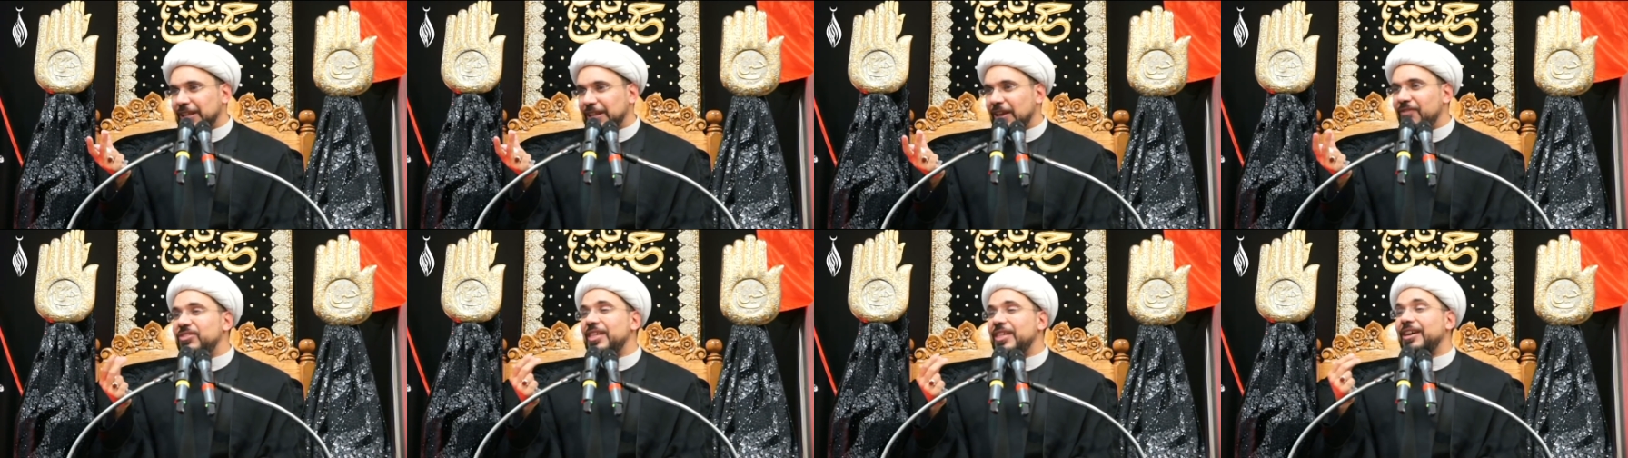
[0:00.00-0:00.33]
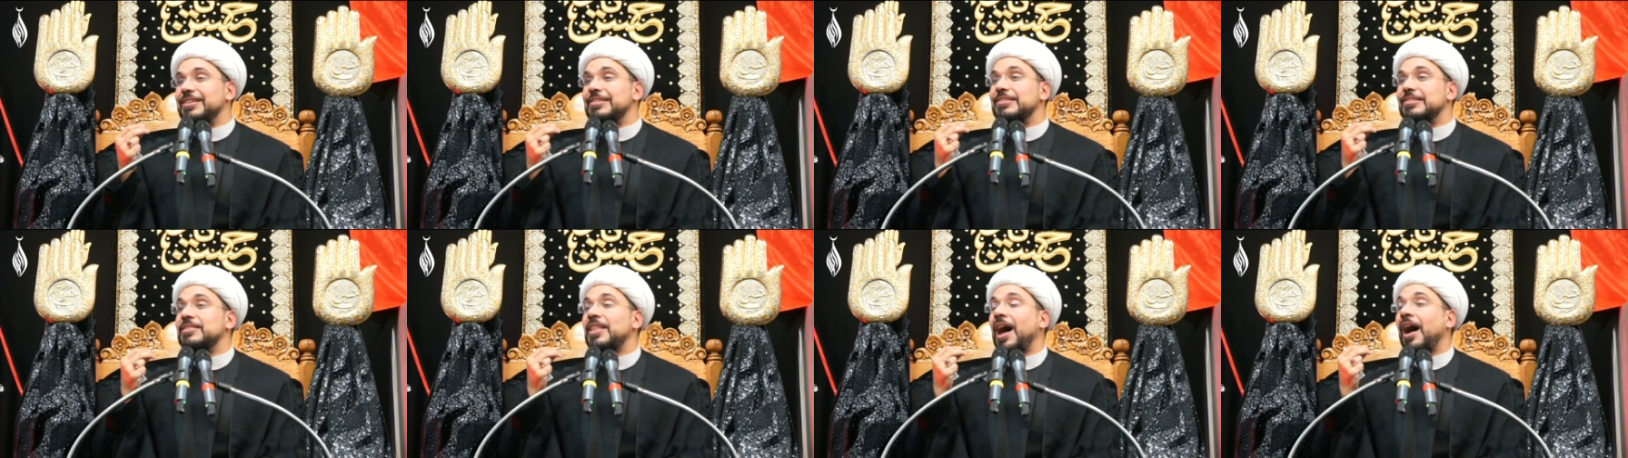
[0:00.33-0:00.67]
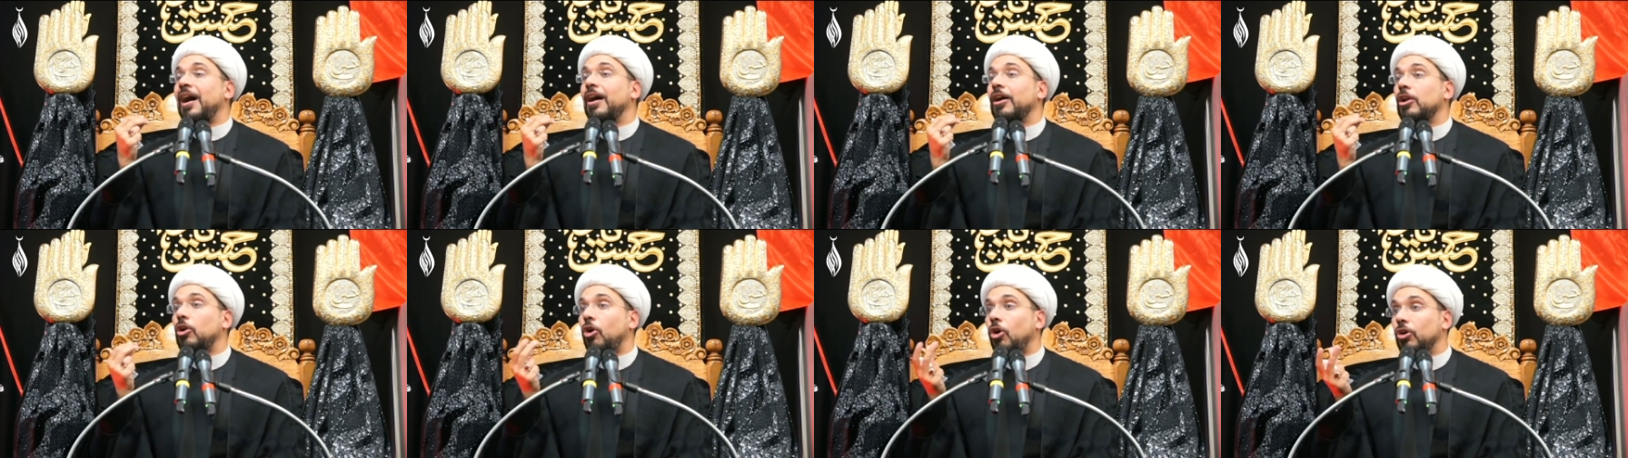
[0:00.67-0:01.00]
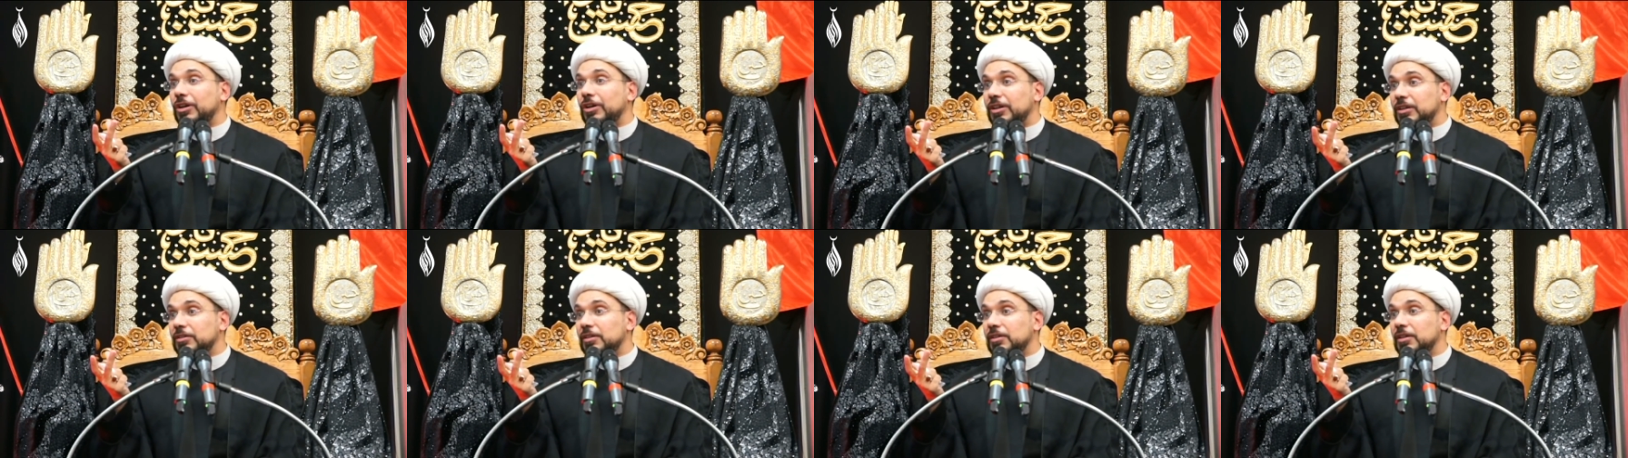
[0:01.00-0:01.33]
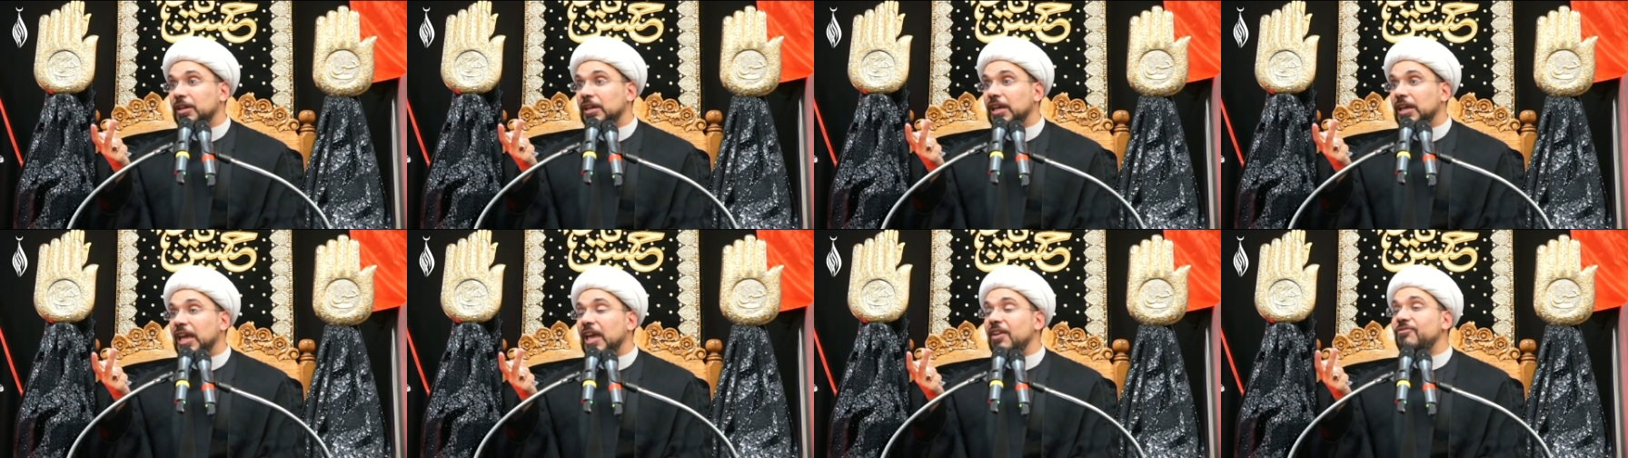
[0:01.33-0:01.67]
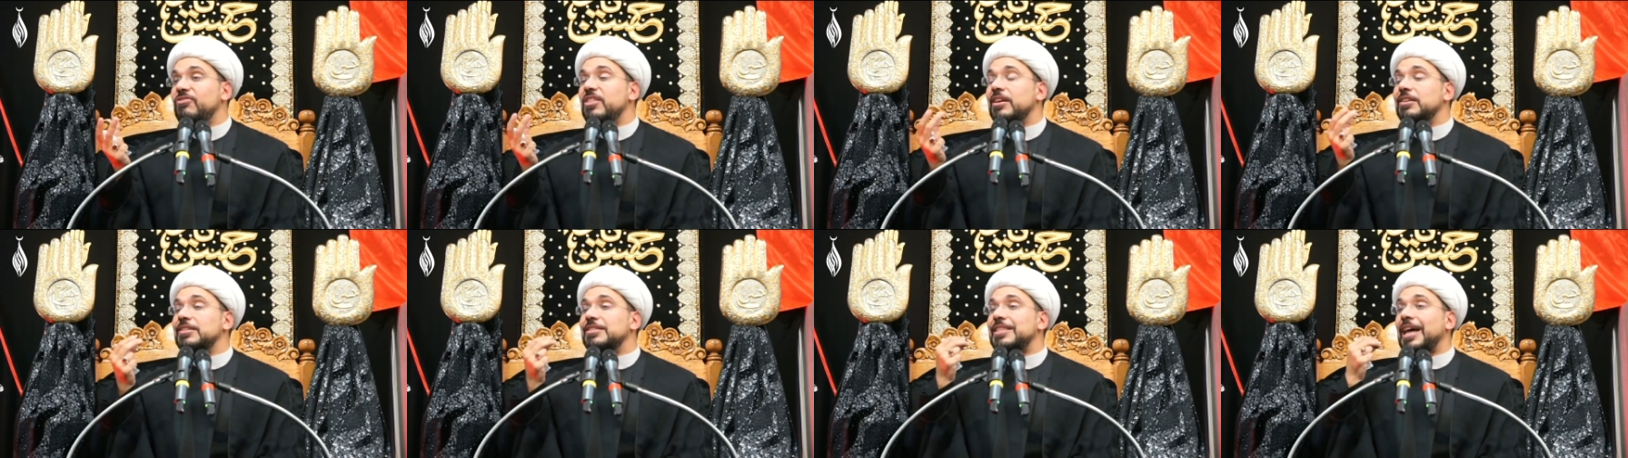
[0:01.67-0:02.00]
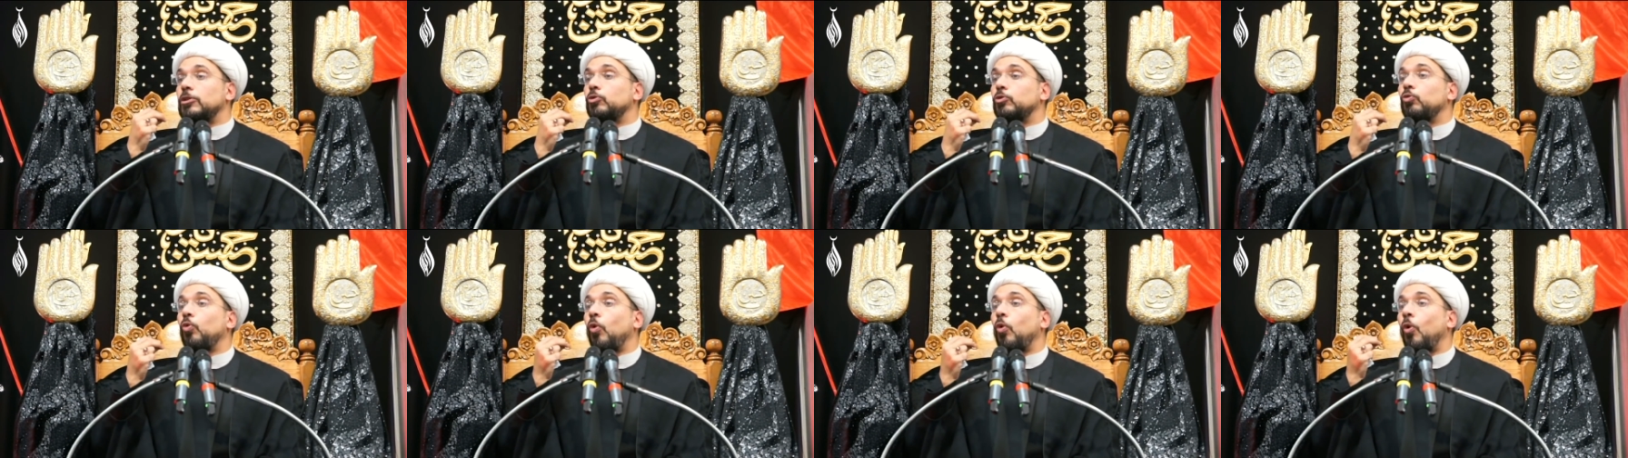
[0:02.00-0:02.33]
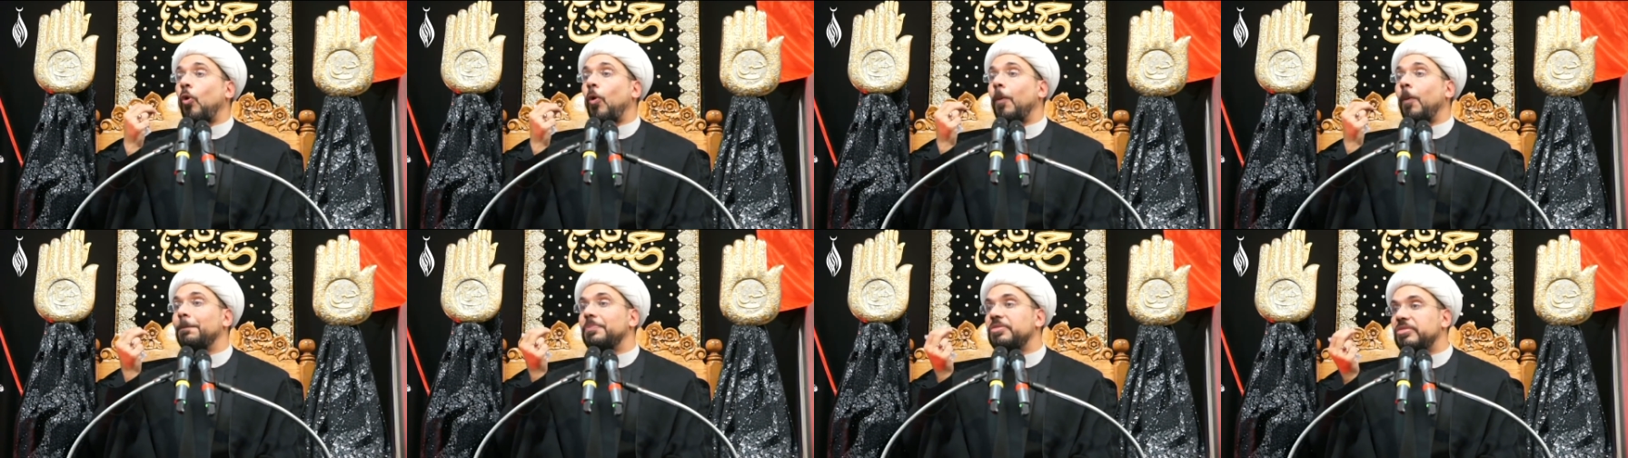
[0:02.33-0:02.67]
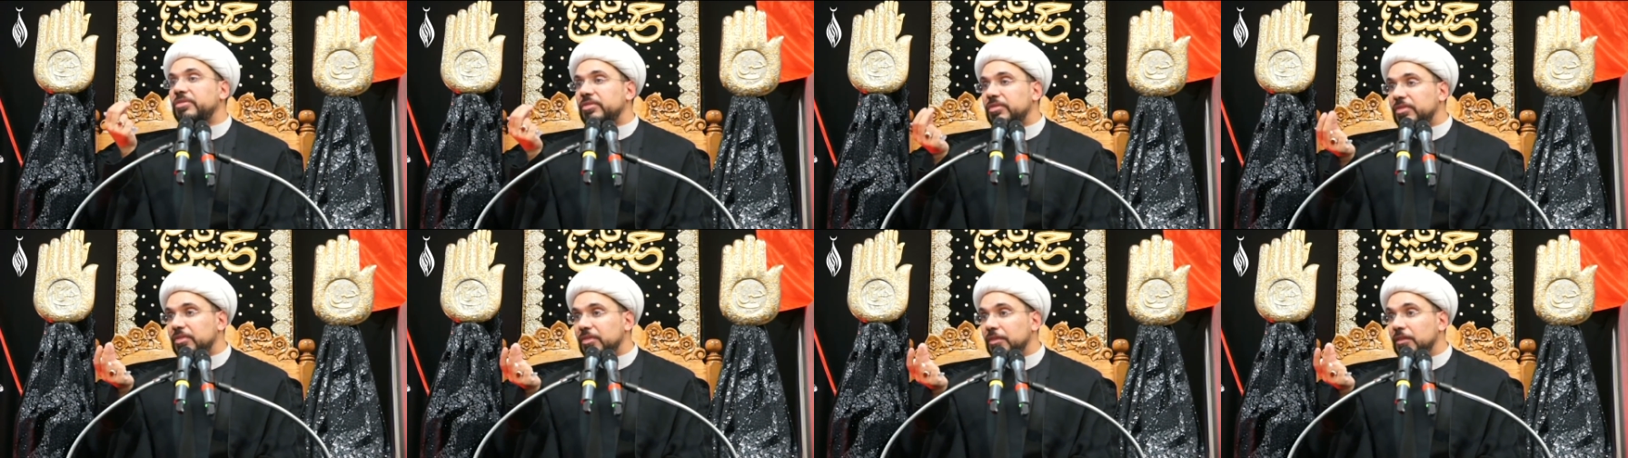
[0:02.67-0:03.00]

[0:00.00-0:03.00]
if there is dialogue, if there is that warmth,